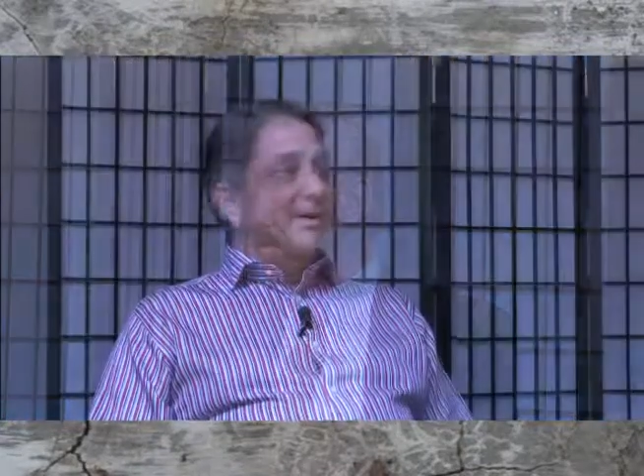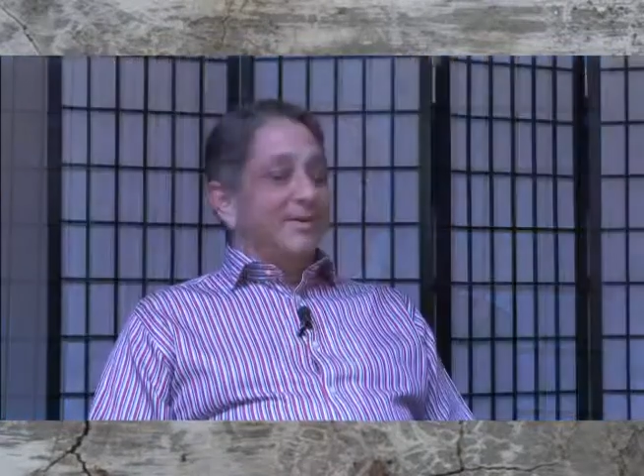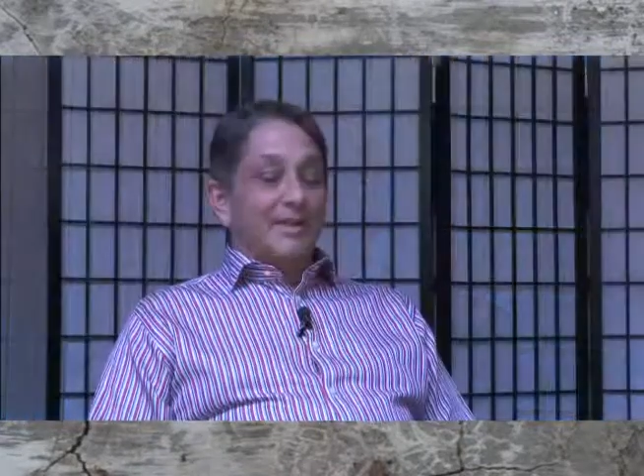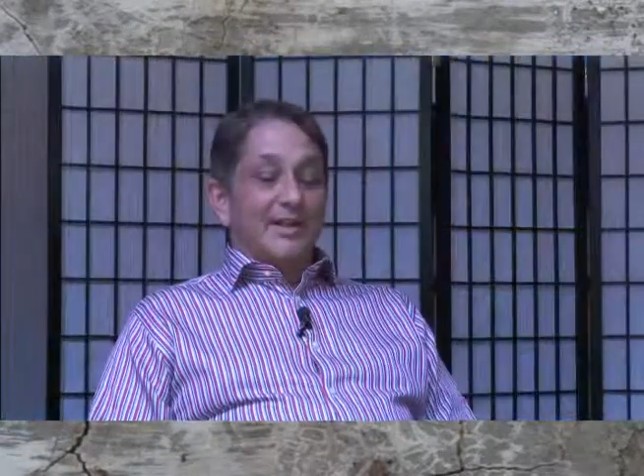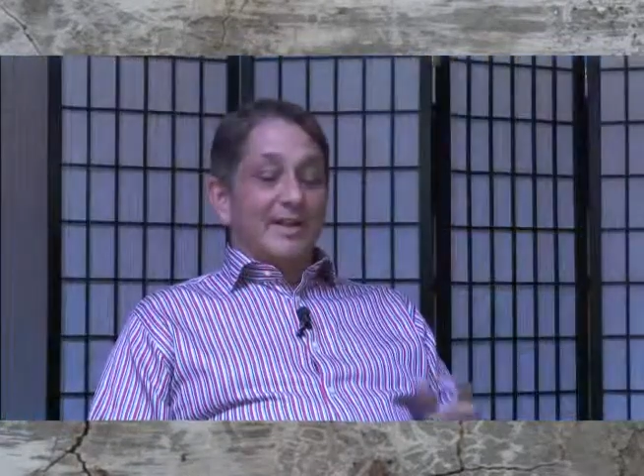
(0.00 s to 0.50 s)

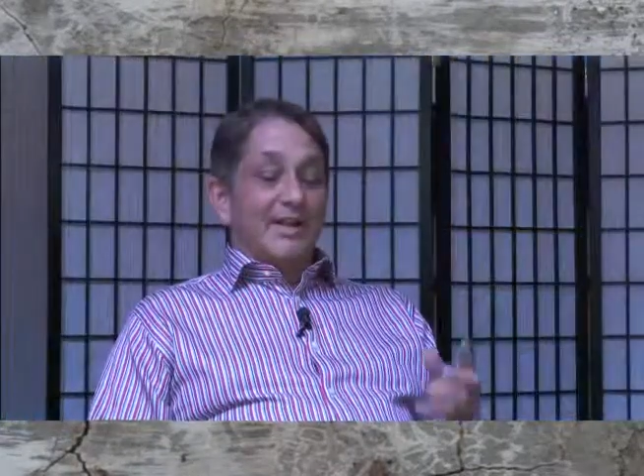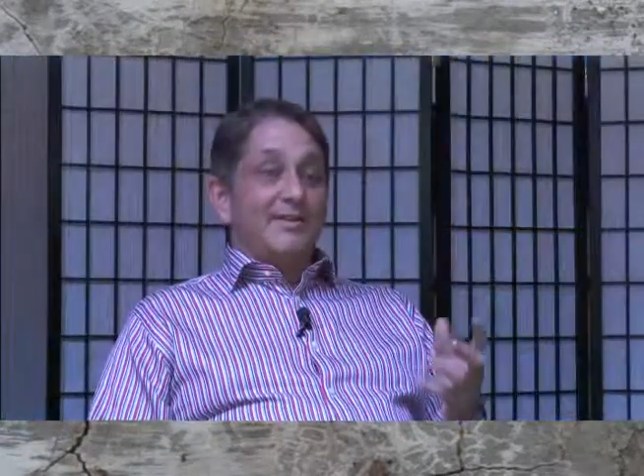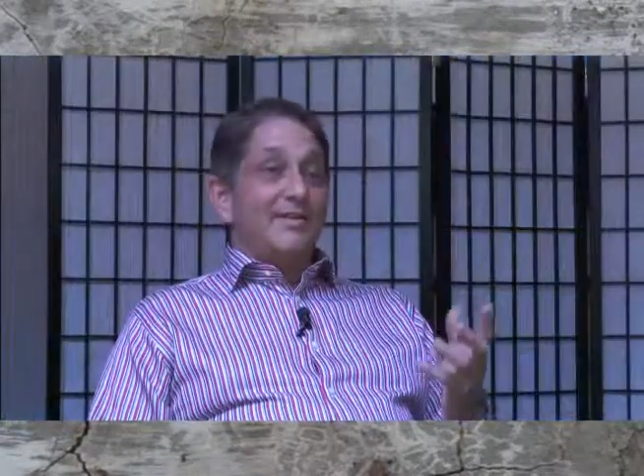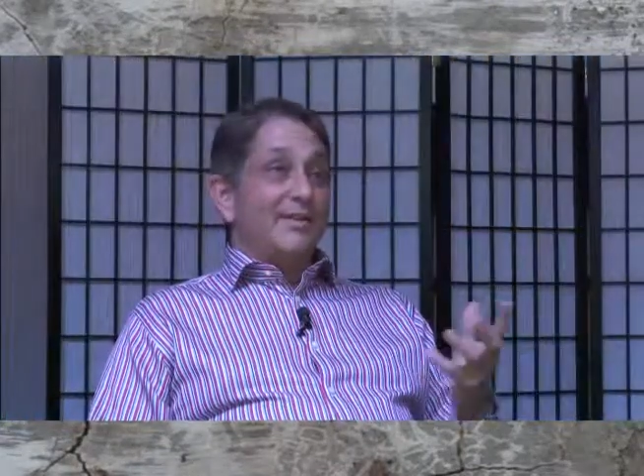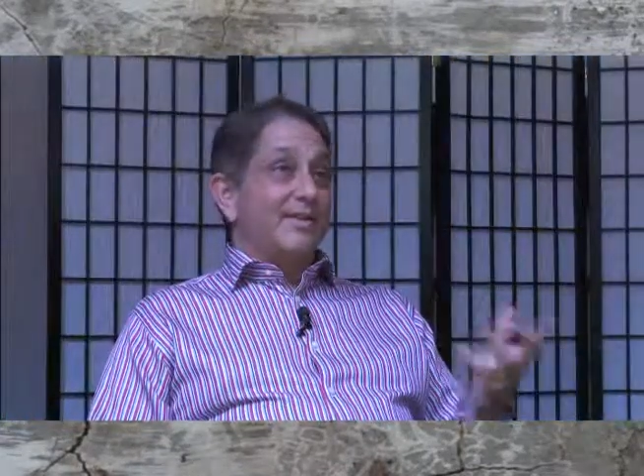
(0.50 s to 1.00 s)
Well,
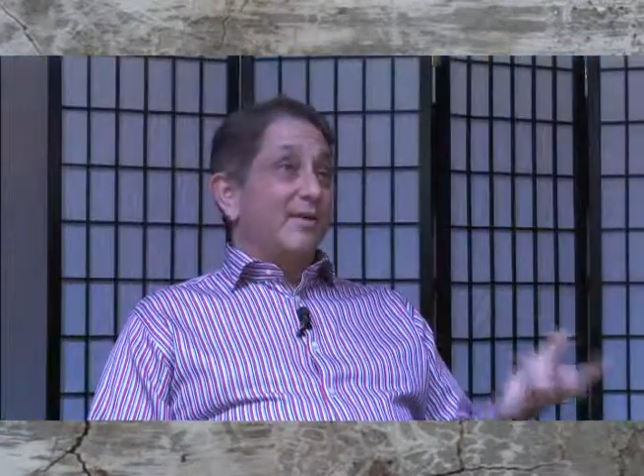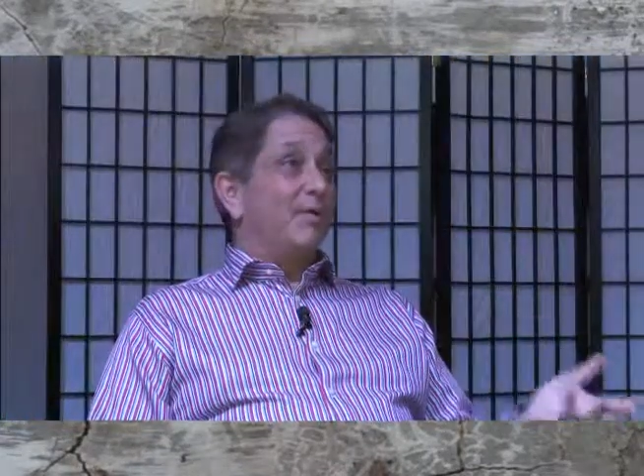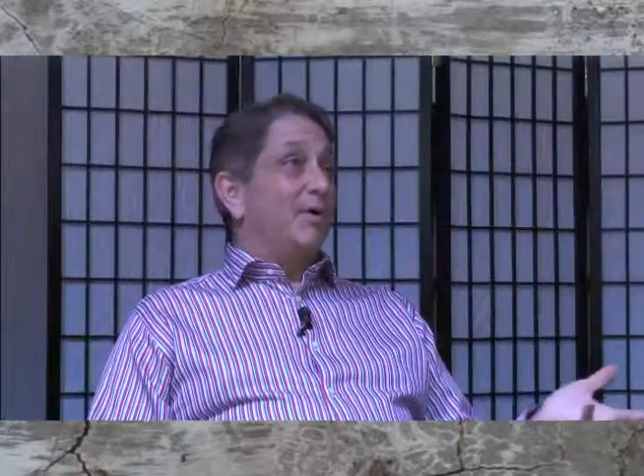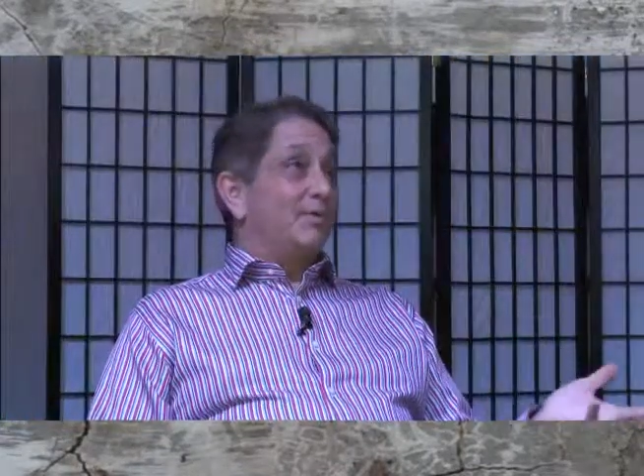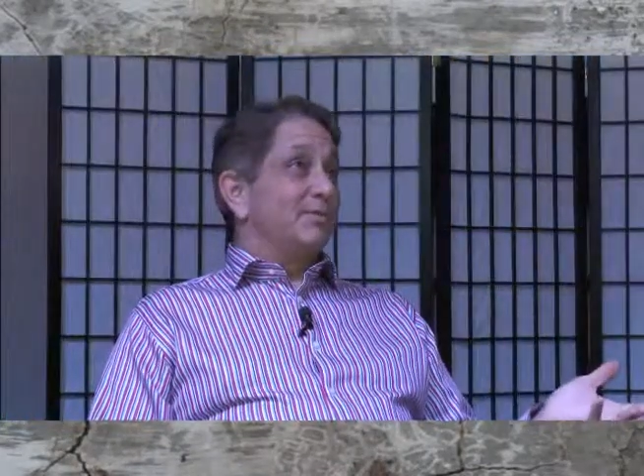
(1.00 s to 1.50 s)
and the
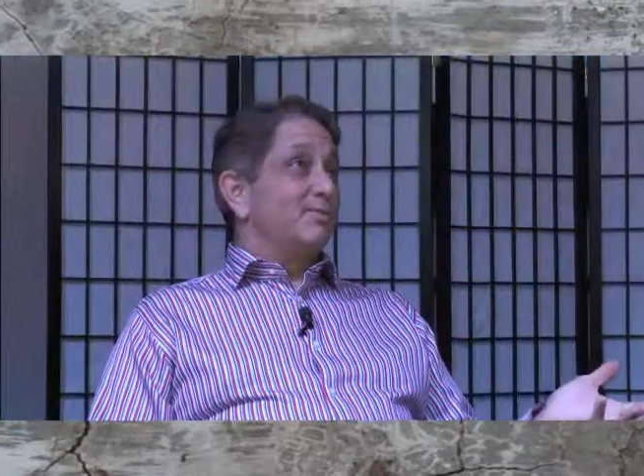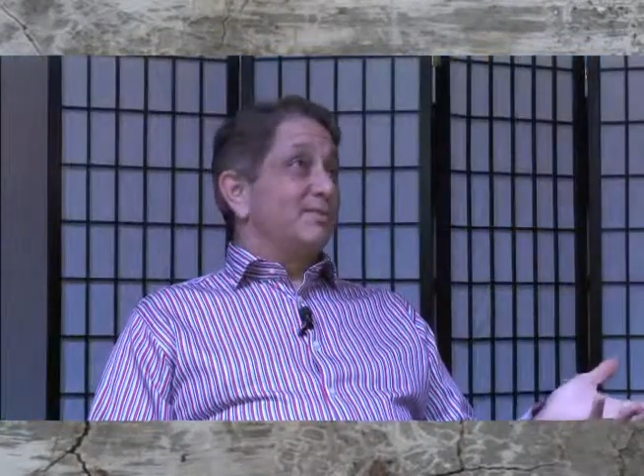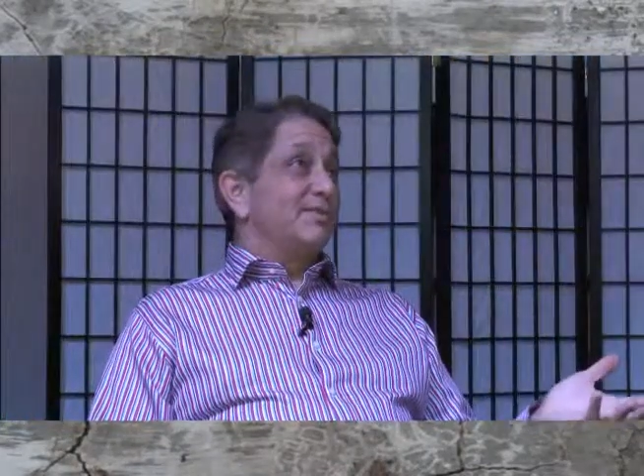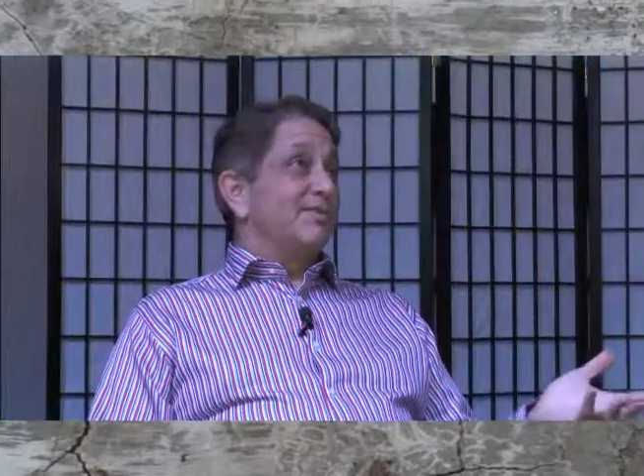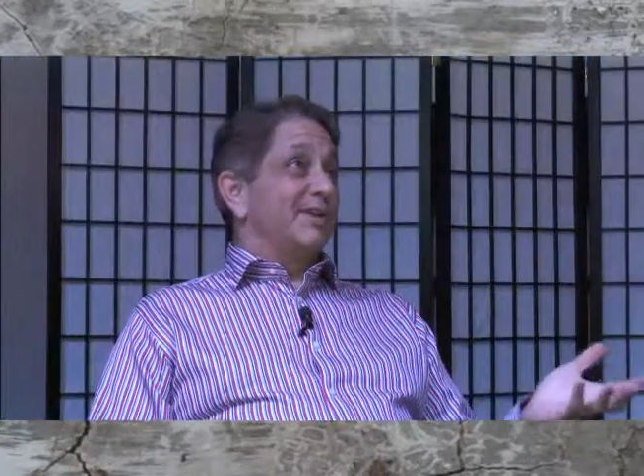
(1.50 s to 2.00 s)
quote
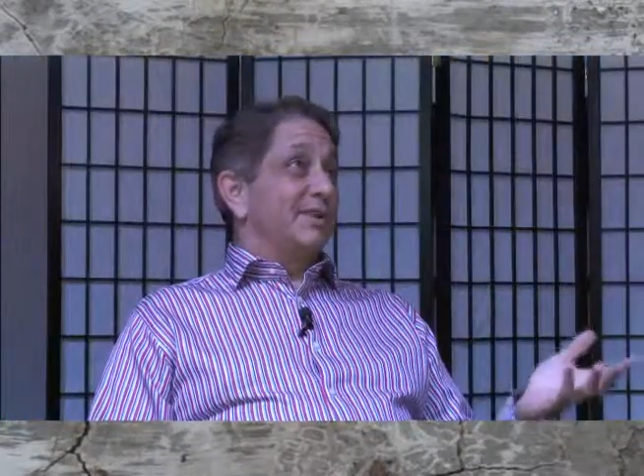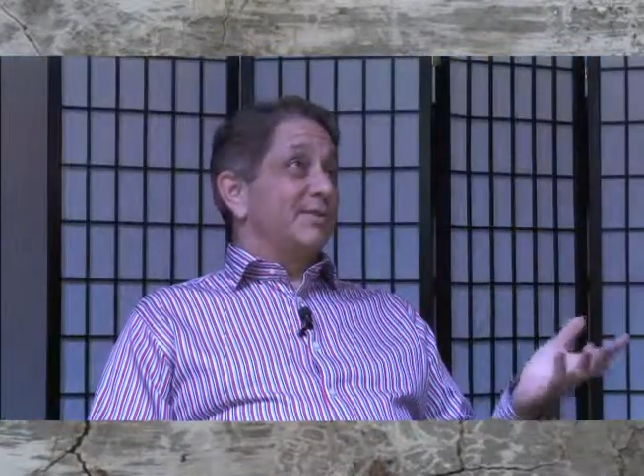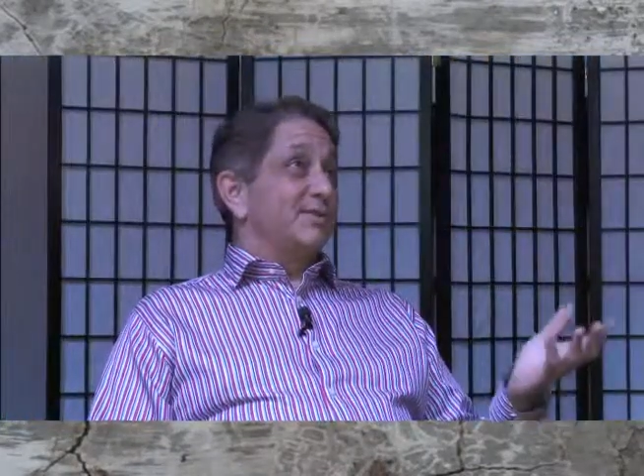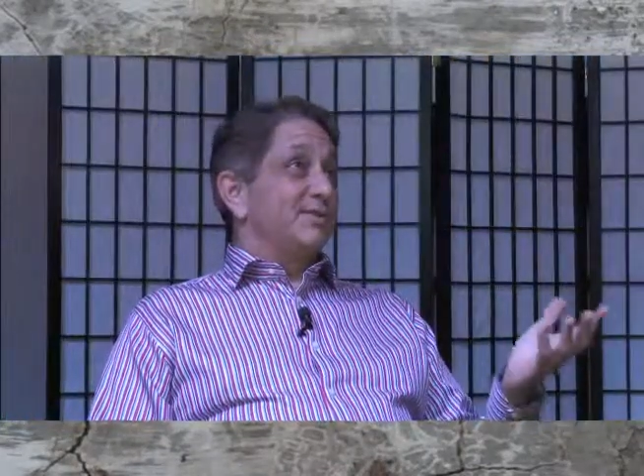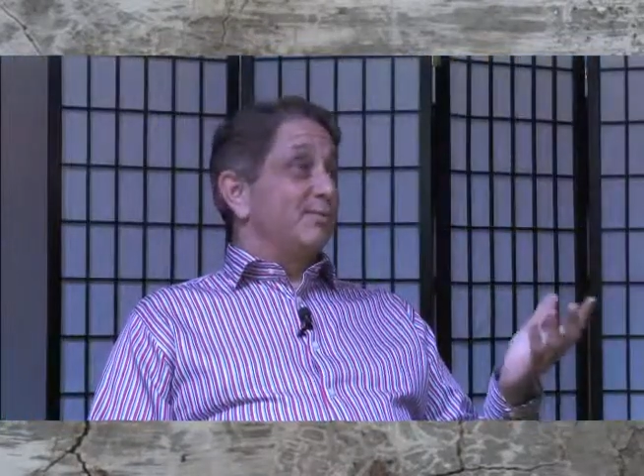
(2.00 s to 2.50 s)
specifically was,